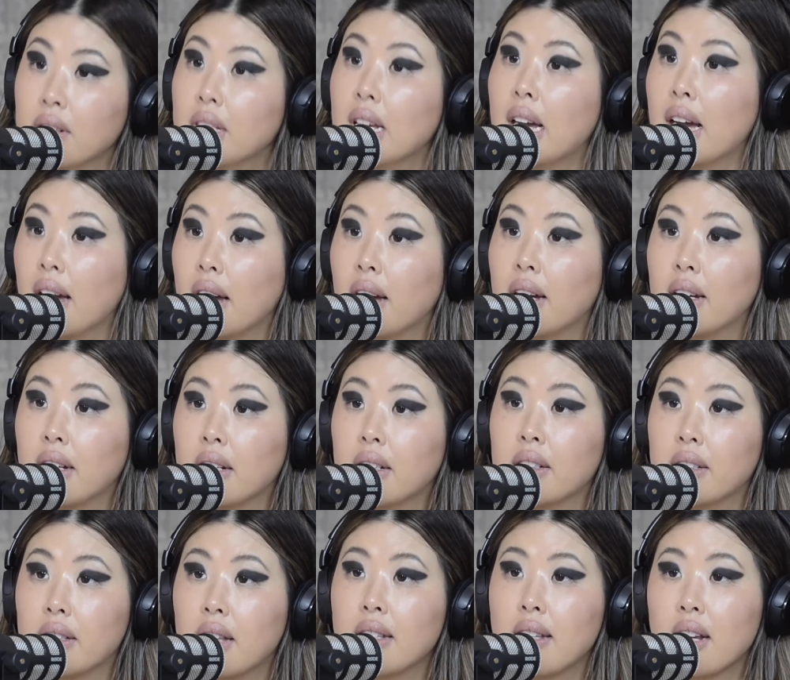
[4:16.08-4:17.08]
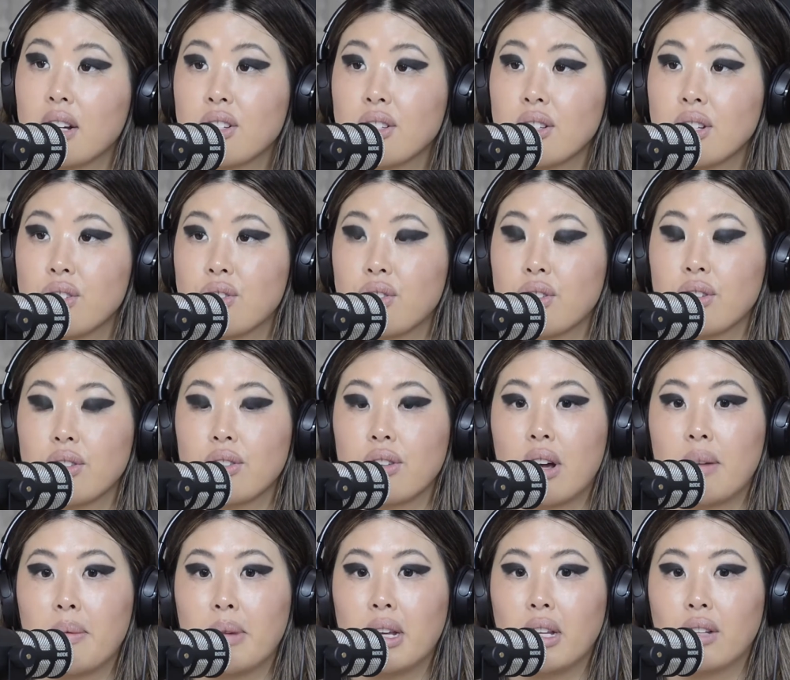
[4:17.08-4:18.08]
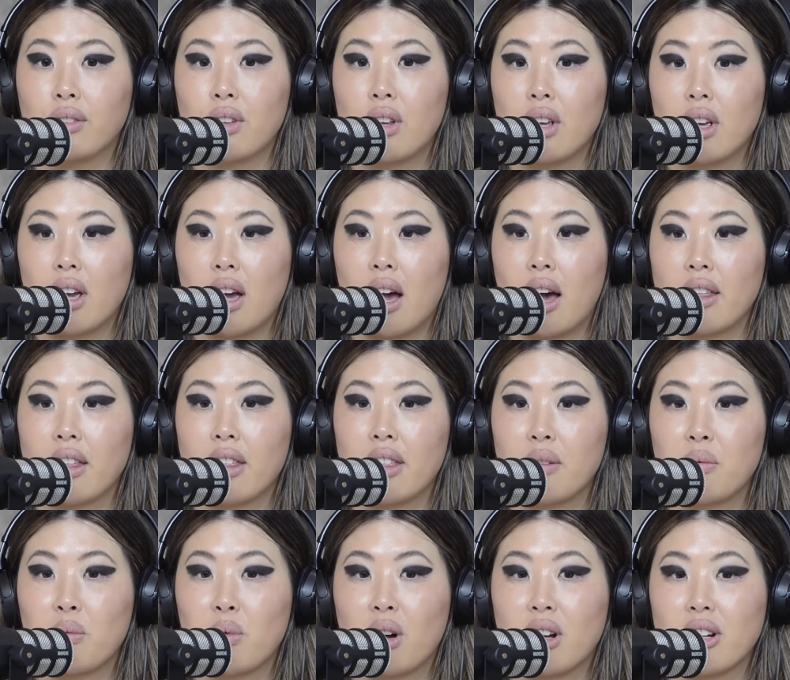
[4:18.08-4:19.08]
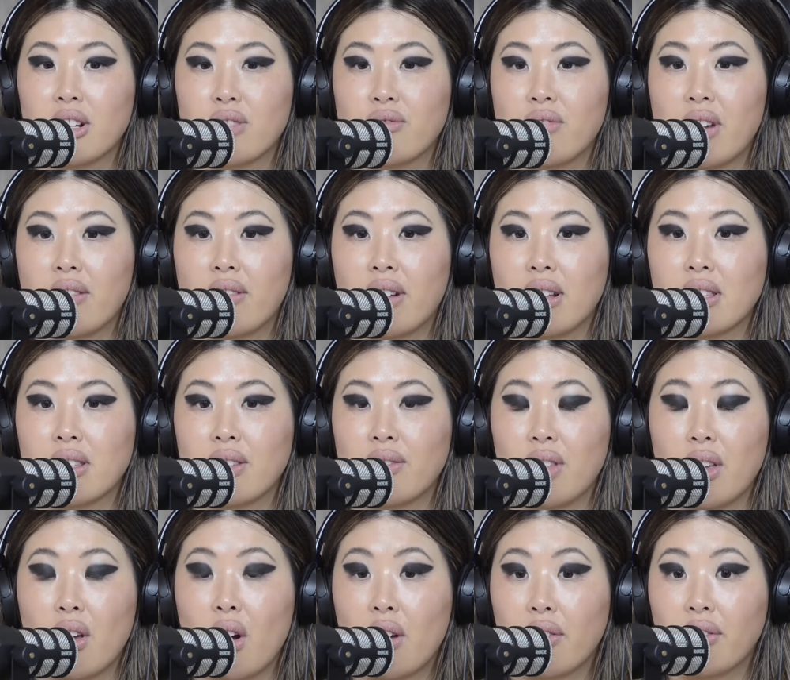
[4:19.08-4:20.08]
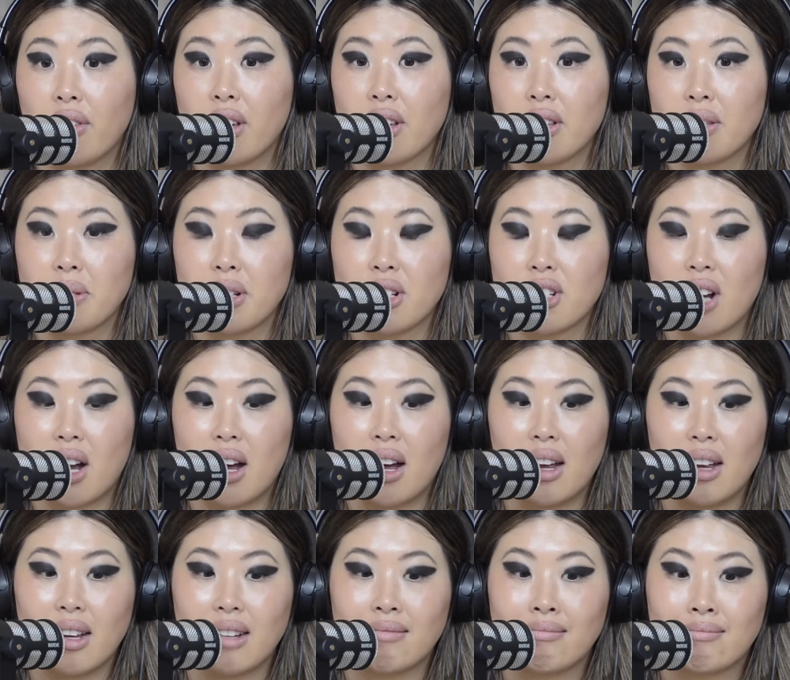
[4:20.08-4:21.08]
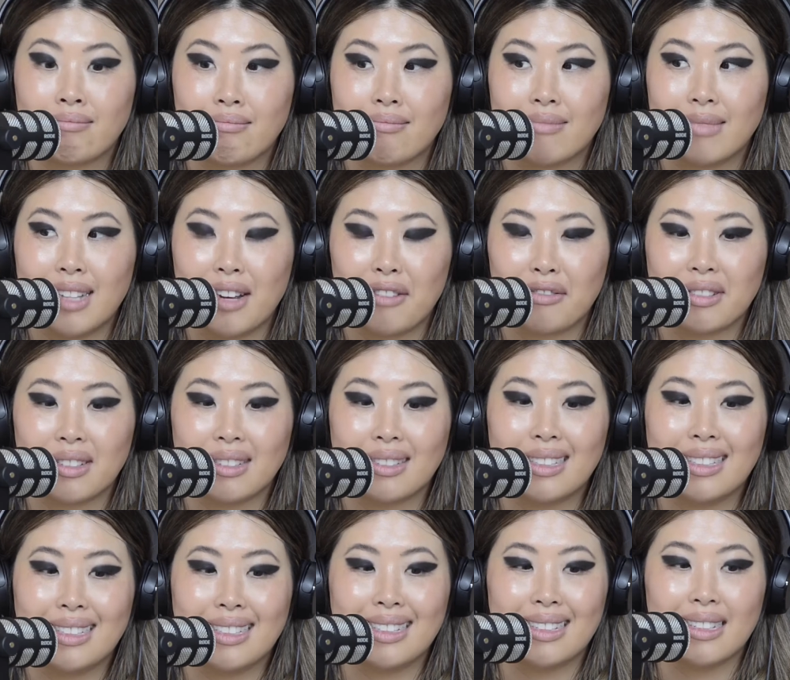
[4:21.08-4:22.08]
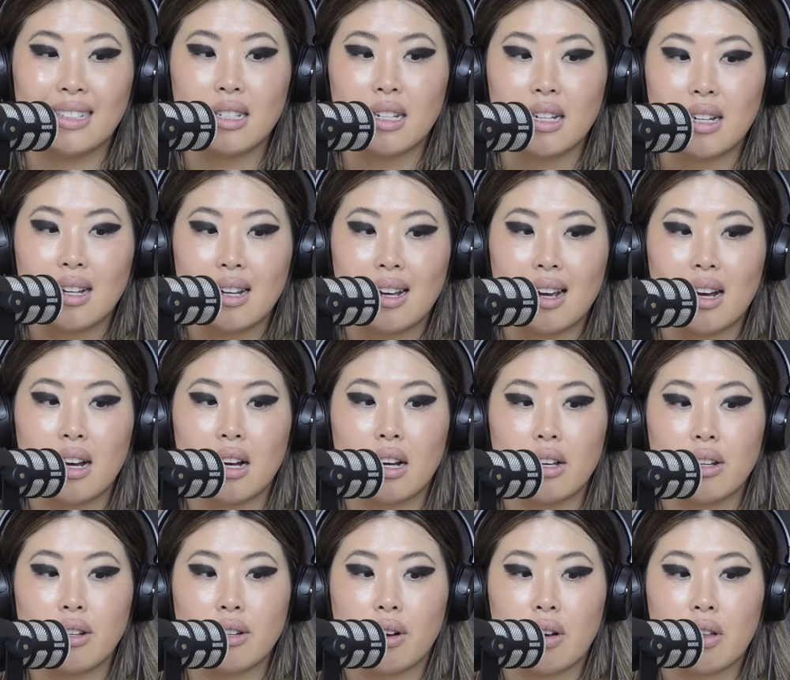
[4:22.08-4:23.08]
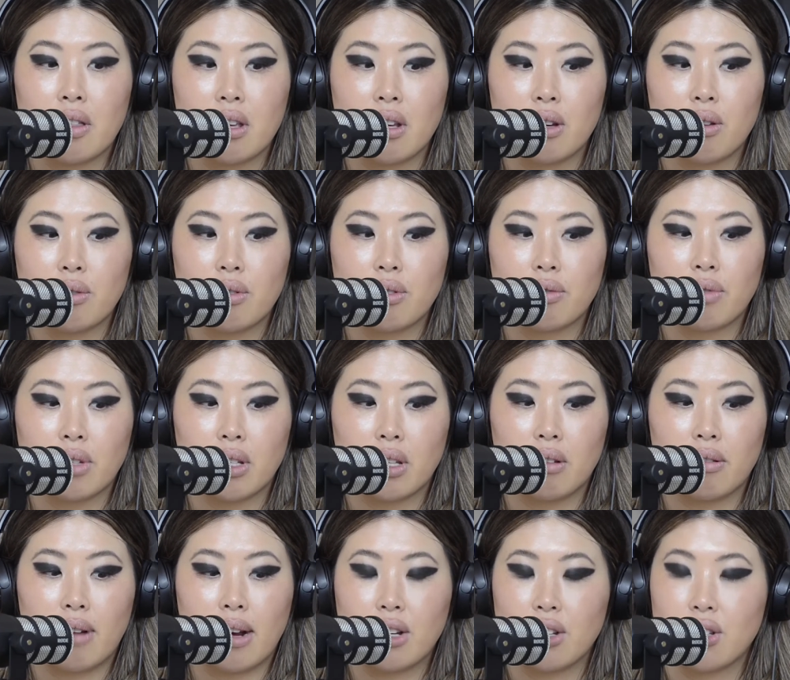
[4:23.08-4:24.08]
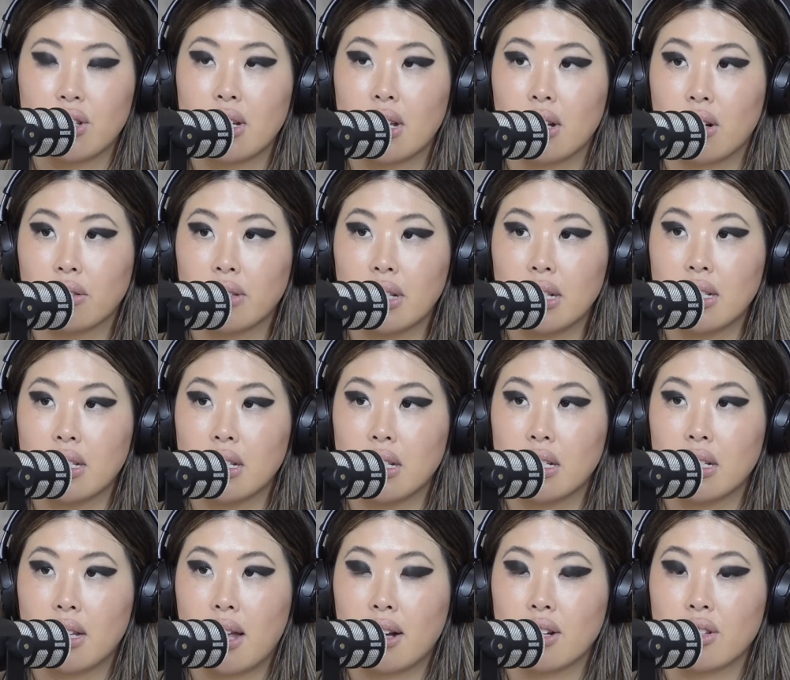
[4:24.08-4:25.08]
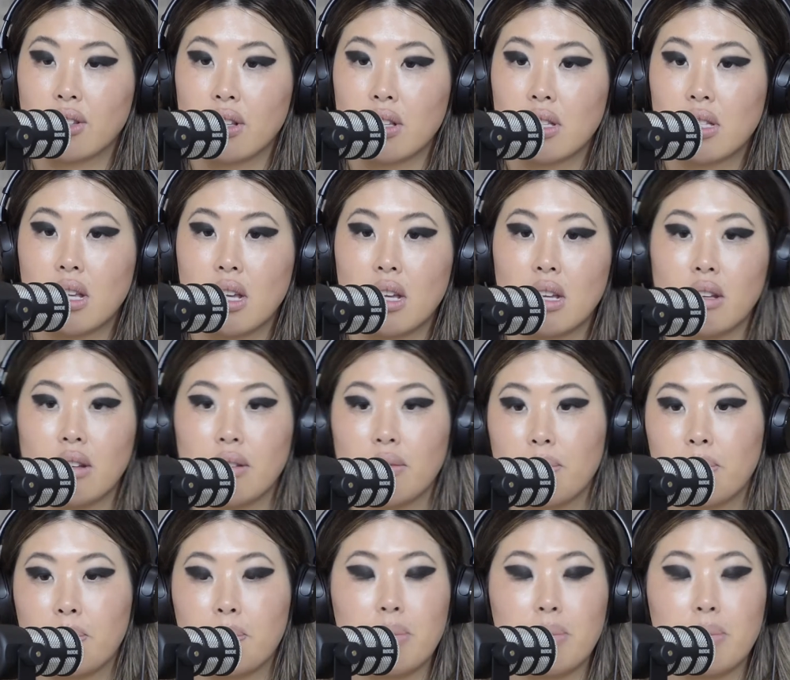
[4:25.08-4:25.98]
Yeah, that's actually true. I mean, other than watch reruns of The Office, which I definitely did, I think it was really great just to get on LinkedIn and actually see,